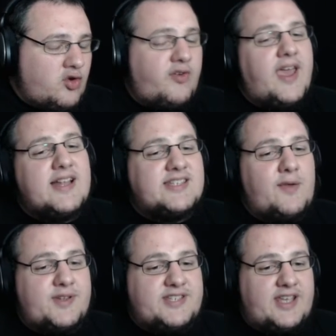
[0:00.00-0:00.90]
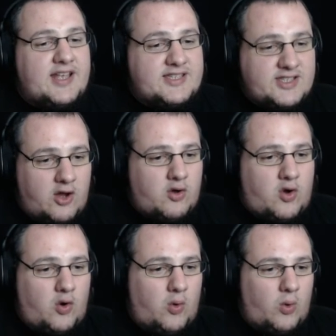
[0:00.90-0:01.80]
Creativity is so
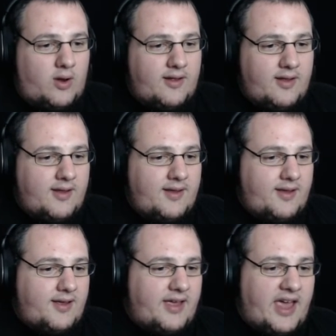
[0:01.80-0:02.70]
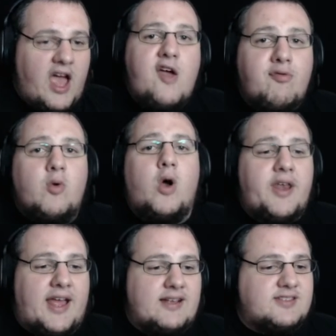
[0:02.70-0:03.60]
cool.
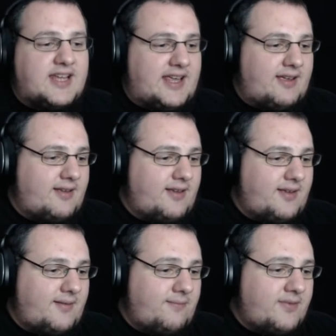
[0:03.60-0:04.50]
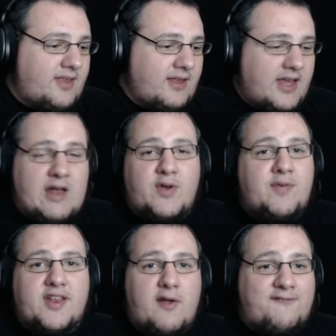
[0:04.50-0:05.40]
Everyone has it. Even
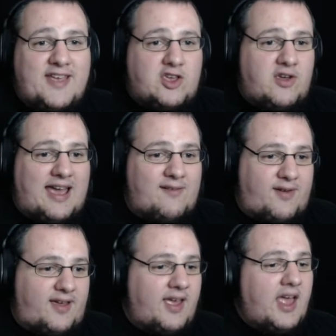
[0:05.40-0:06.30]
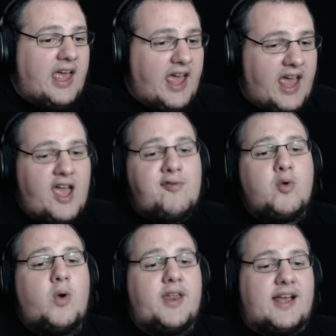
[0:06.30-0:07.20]
if you don't think you have it,
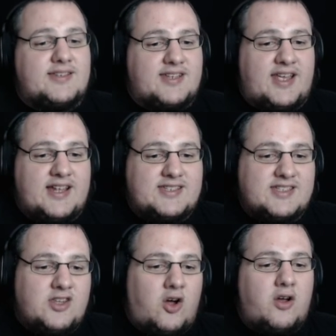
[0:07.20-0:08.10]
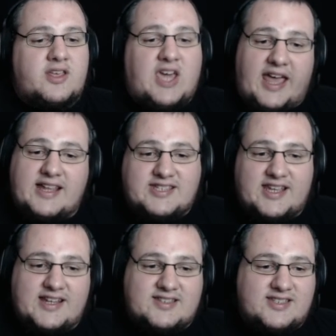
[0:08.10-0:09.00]
everyone has it. It's not
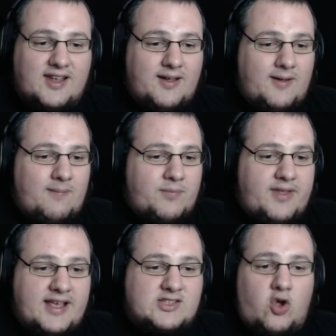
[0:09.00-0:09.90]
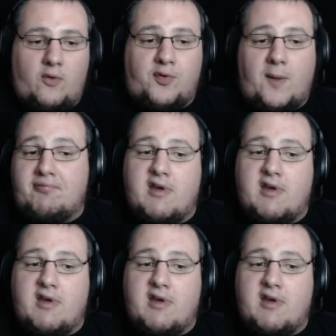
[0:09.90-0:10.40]
gated. It's not for the